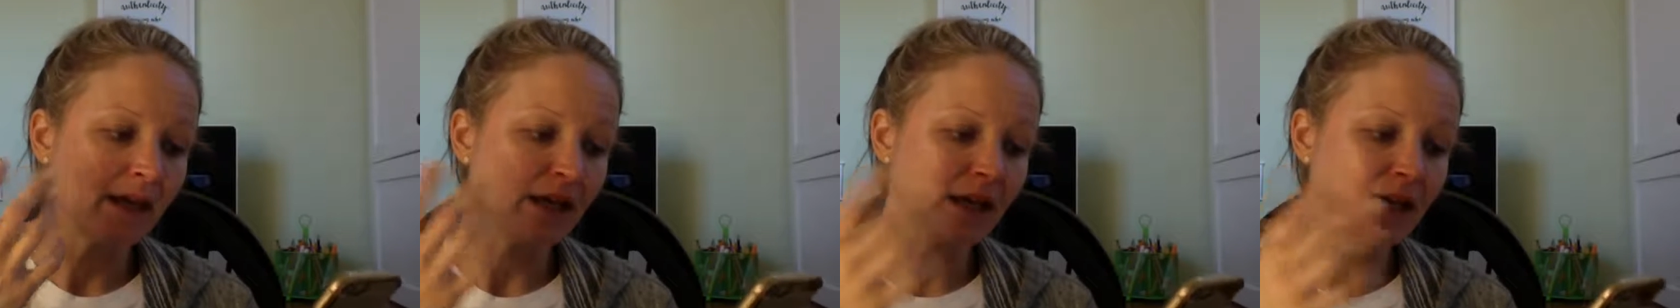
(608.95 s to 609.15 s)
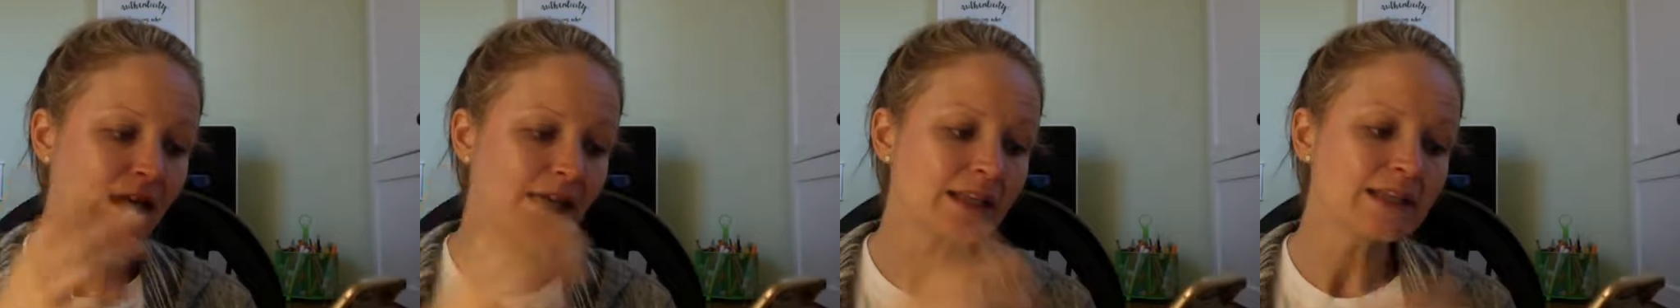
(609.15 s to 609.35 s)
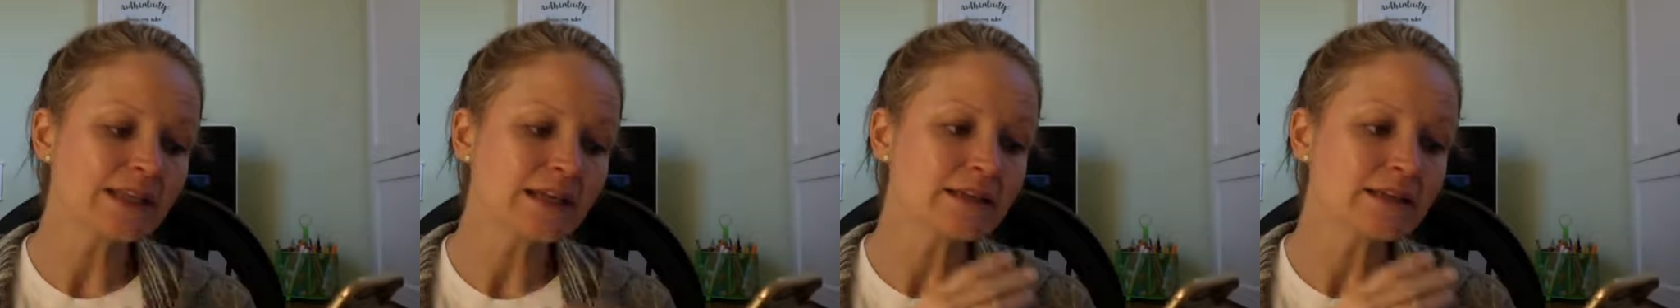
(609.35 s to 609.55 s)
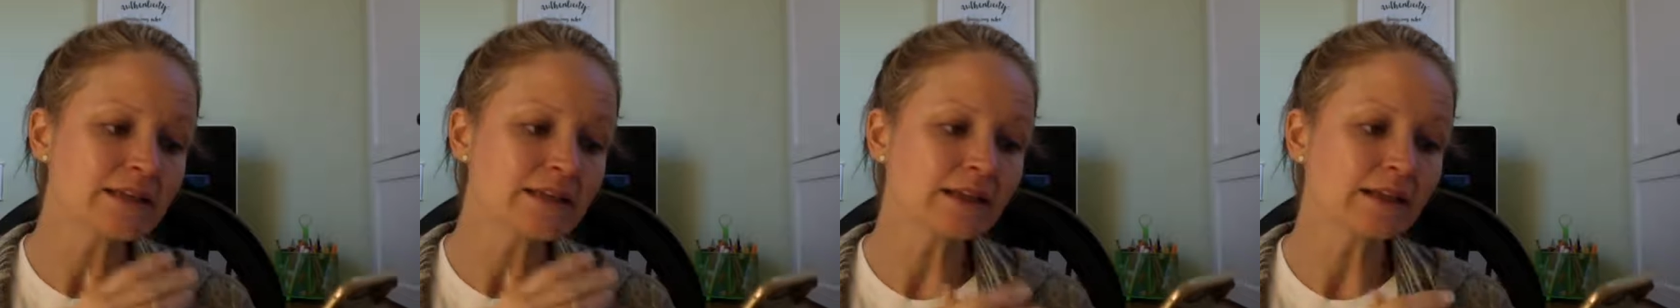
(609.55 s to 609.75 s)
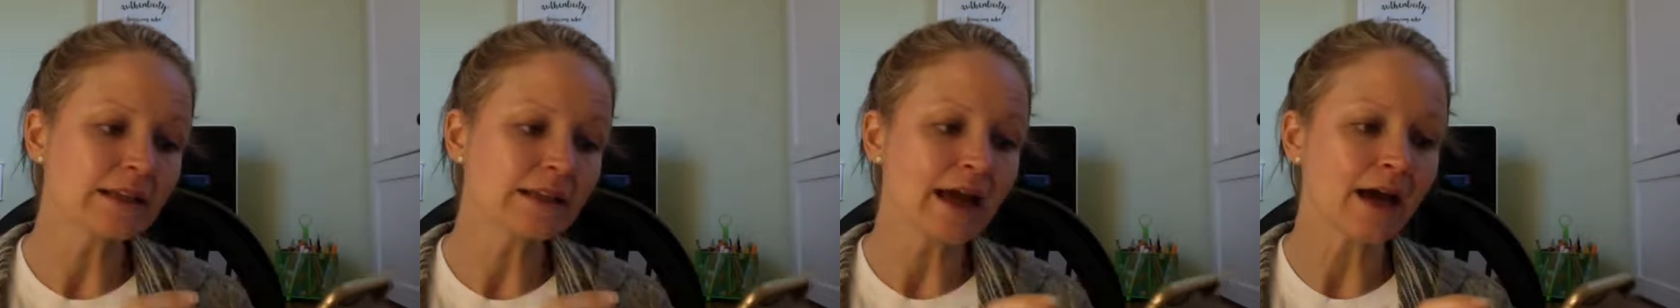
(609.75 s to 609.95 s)
it
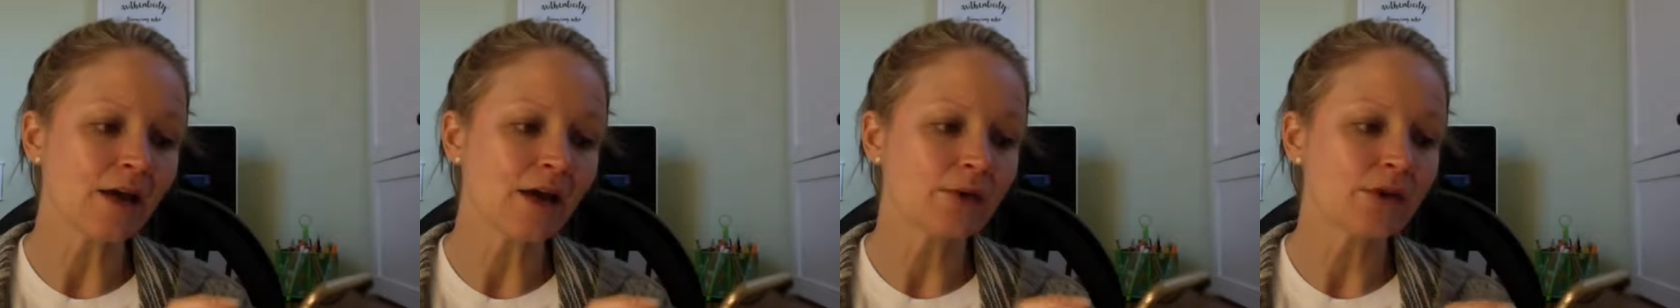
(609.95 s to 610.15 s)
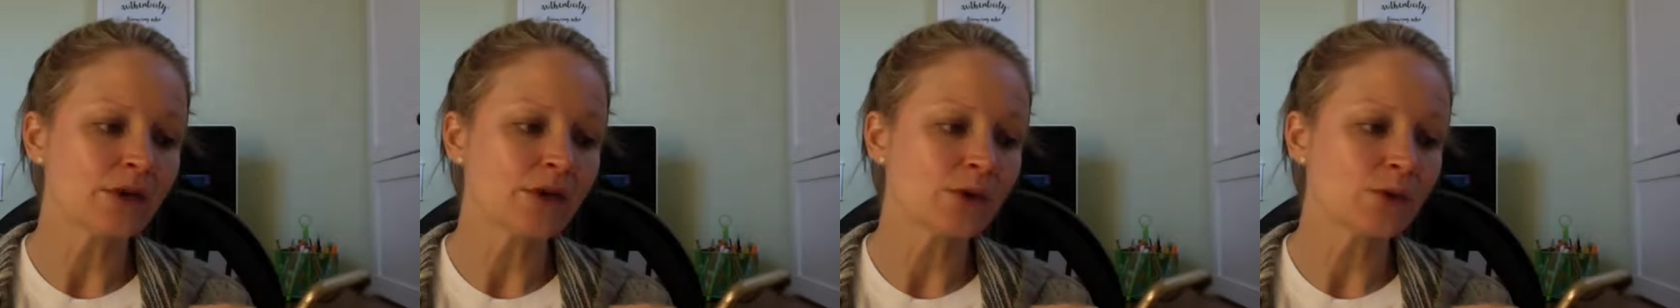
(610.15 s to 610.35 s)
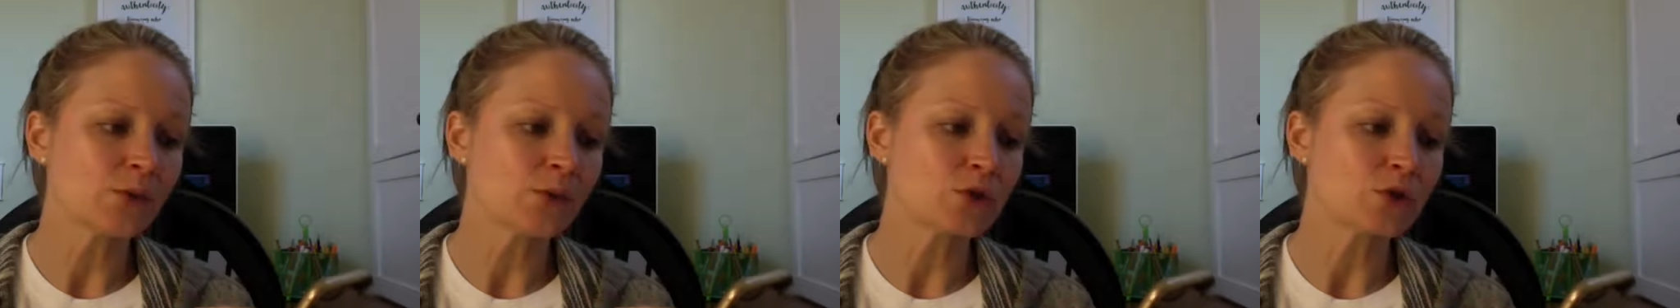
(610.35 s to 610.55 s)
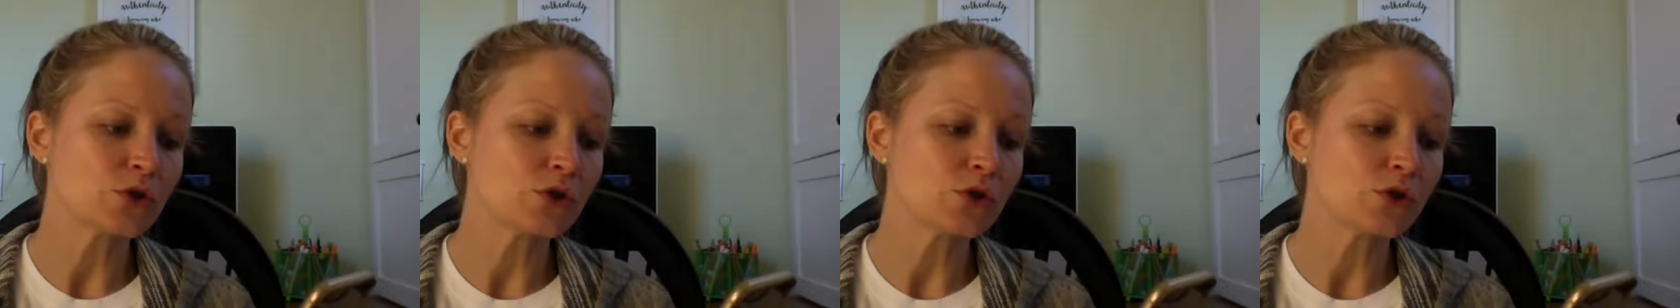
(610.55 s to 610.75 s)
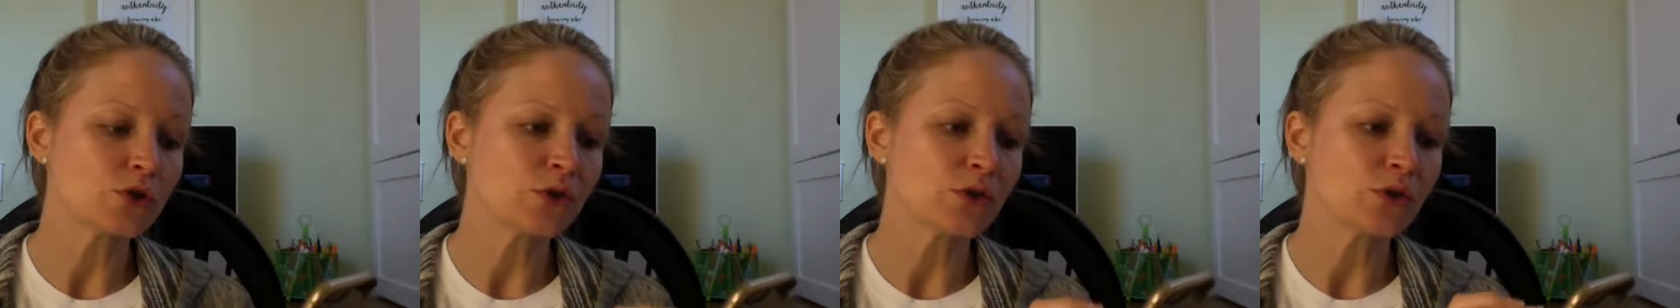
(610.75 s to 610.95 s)
doesn't allow you
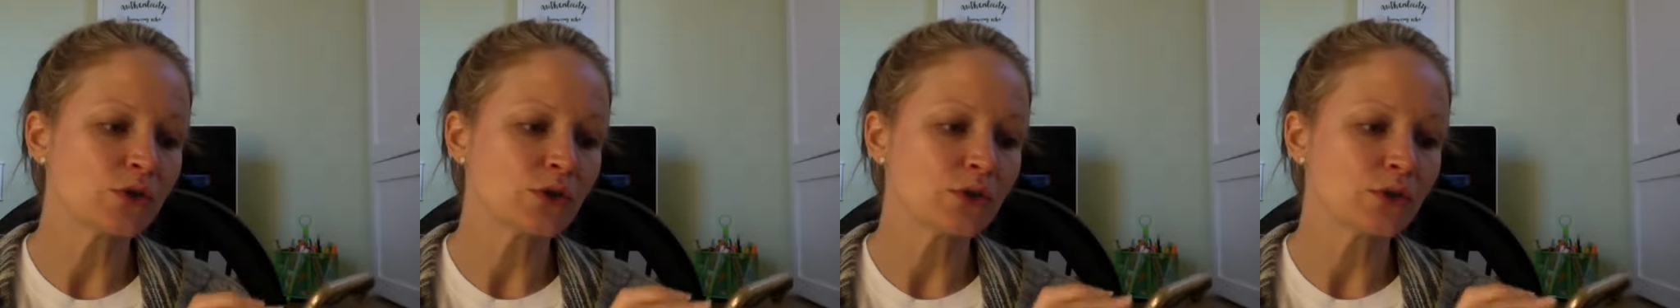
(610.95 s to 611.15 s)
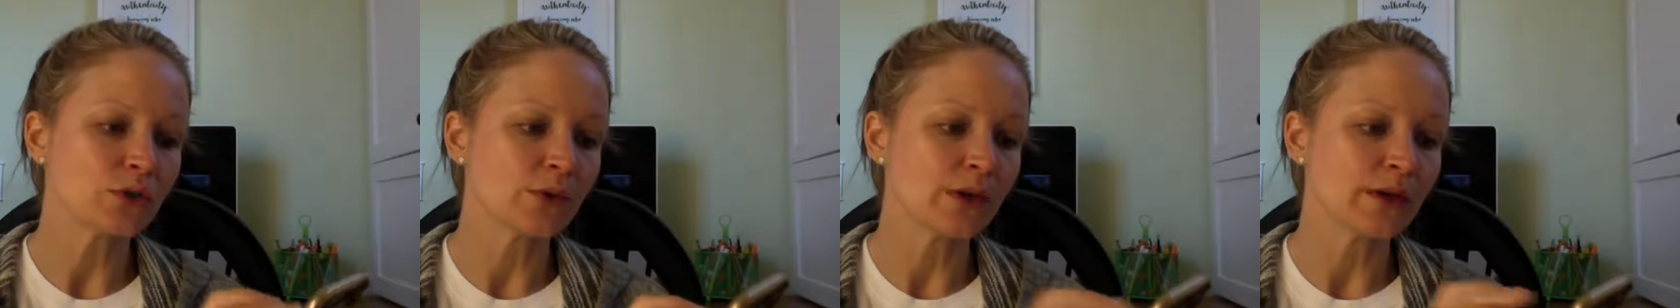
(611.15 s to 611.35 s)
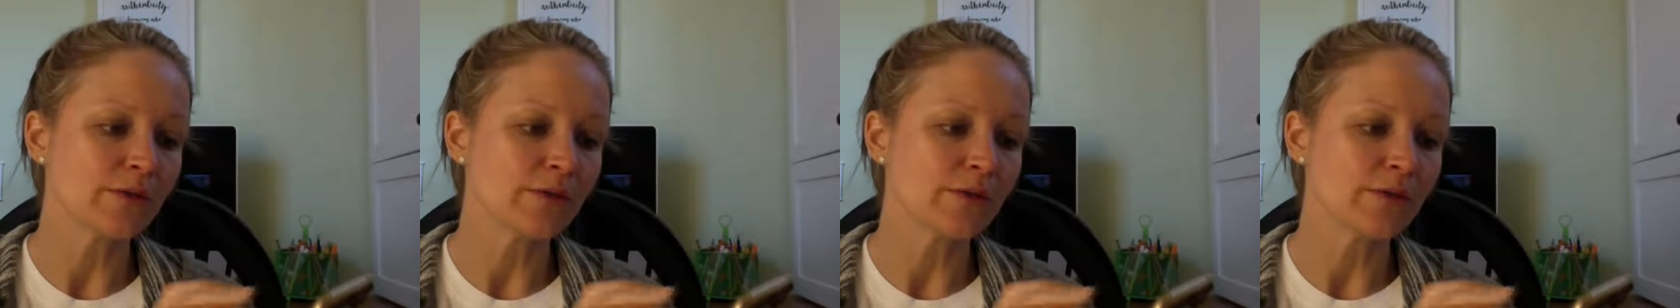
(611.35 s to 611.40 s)
to,